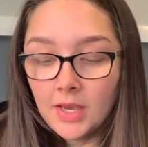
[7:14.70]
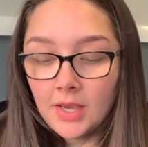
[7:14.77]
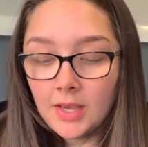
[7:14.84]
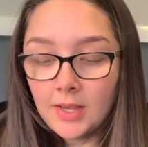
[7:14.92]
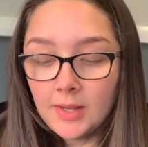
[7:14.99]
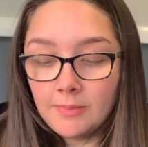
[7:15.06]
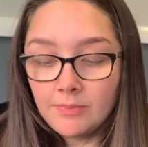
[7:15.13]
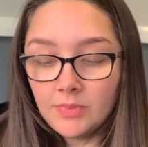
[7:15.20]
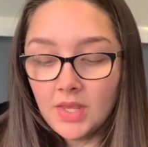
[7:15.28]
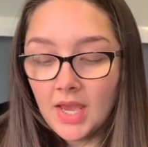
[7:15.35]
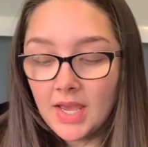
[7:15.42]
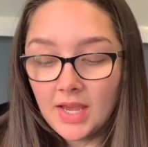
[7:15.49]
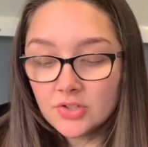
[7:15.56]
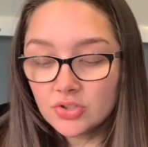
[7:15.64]

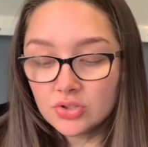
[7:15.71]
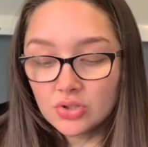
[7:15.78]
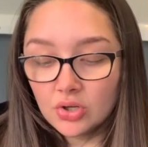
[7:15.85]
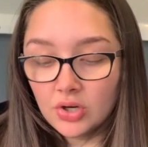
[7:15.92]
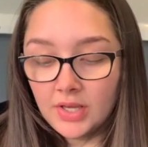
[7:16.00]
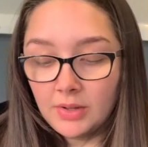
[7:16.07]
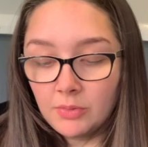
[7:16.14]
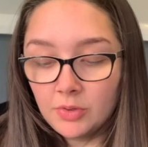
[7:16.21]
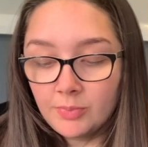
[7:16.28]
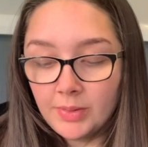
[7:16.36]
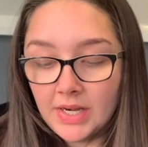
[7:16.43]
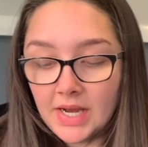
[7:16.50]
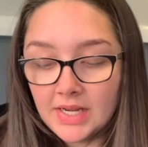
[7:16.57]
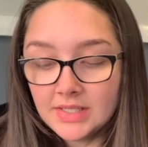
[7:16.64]
yeah, I just thought it would
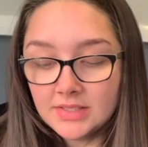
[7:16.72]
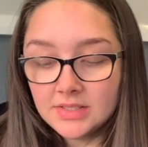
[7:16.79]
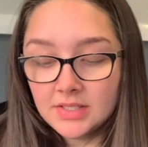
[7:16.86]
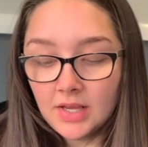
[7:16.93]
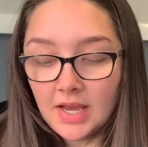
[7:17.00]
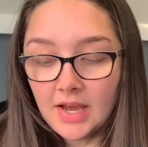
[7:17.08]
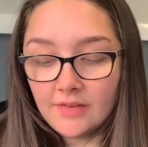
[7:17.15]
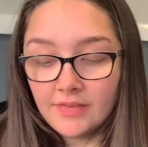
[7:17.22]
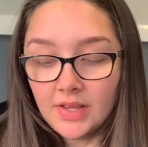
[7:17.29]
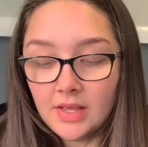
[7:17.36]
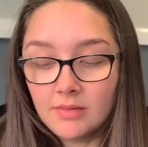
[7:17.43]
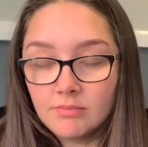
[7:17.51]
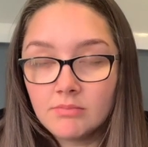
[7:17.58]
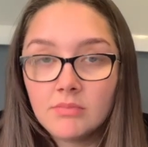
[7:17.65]
be nice to have
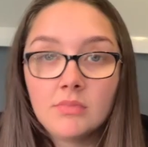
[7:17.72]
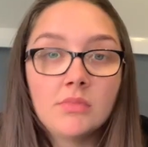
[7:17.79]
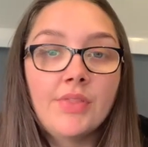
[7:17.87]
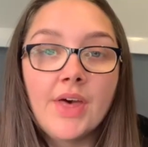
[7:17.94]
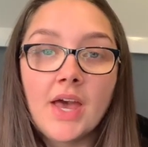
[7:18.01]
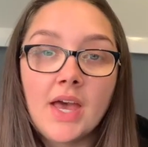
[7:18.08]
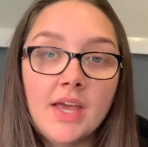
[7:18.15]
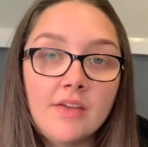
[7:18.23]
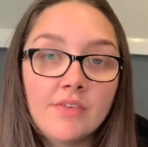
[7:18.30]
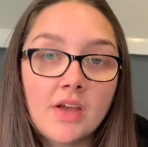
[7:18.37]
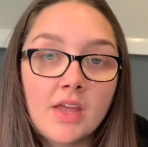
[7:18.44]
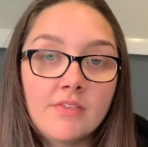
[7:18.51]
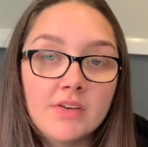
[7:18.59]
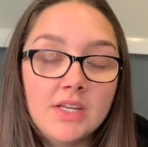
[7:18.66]
it there if
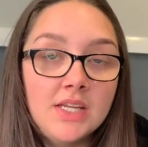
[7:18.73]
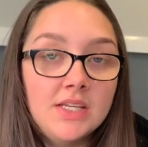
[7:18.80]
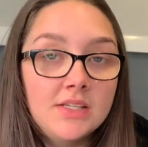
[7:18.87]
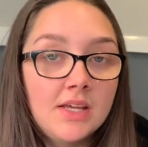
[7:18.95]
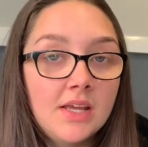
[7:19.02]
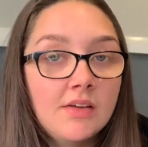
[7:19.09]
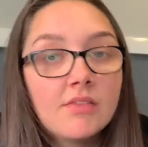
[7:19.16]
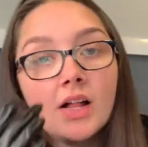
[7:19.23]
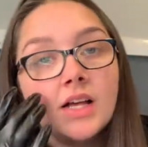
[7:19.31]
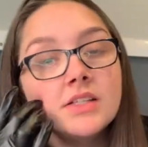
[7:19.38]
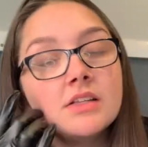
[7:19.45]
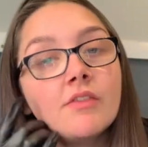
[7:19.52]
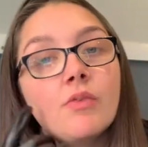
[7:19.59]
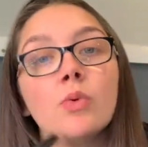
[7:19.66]
I ever need it. If
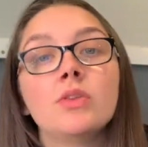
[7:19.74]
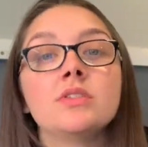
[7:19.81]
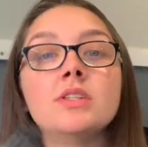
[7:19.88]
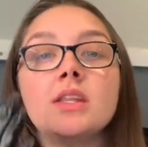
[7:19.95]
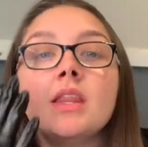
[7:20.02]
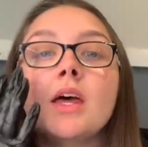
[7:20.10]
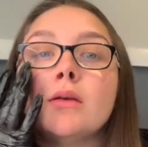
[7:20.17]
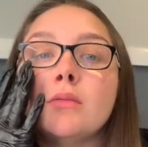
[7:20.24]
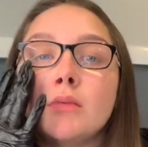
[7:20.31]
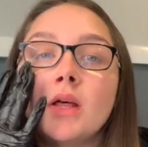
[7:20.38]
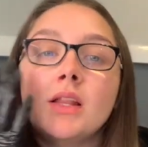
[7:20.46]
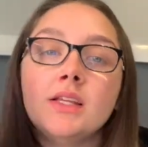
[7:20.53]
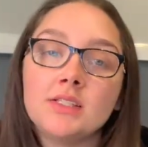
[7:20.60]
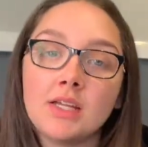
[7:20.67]
clients ever want it, then
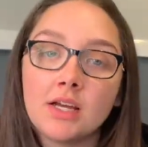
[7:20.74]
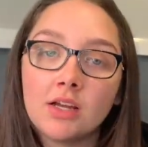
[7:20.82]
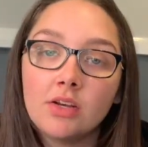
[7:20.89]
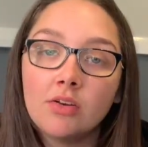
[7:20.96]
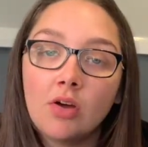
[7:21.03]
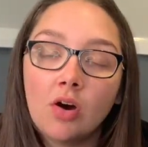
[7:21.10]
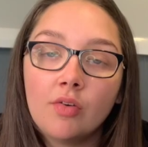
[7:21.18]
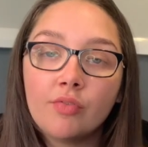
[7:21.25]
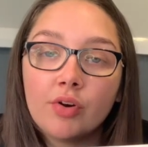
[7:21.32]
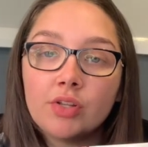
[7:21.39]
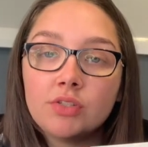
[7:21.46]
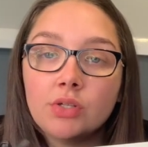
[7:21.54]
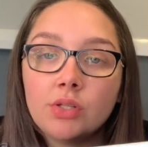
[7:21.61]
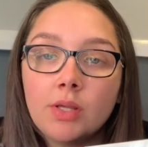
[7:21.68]
at least I can offer
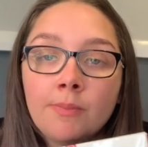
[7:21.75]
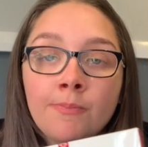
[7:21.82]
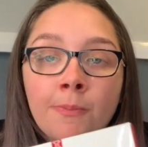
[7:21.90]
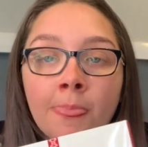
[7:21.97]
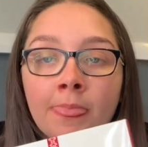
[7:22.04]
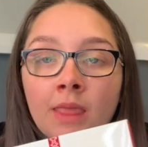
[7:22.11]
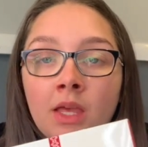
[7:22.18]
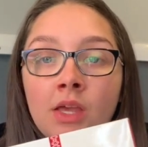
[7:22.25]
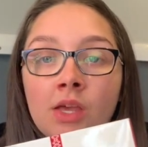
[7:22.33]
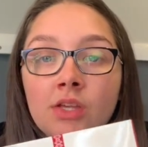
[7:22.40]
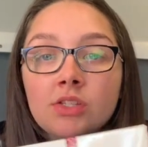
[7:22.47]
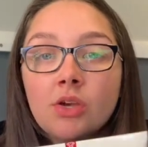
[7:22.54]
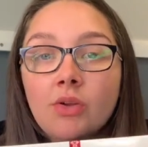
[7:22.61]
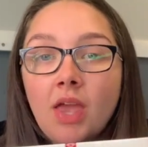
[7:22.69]
it to them.
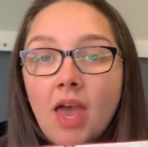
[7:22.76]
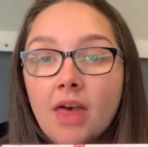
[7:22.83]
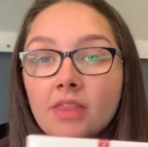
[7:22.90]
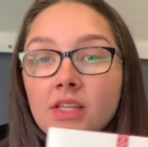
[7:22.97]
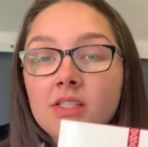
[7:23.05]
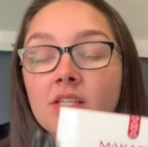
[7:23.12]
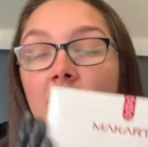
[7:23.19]
So yeah, this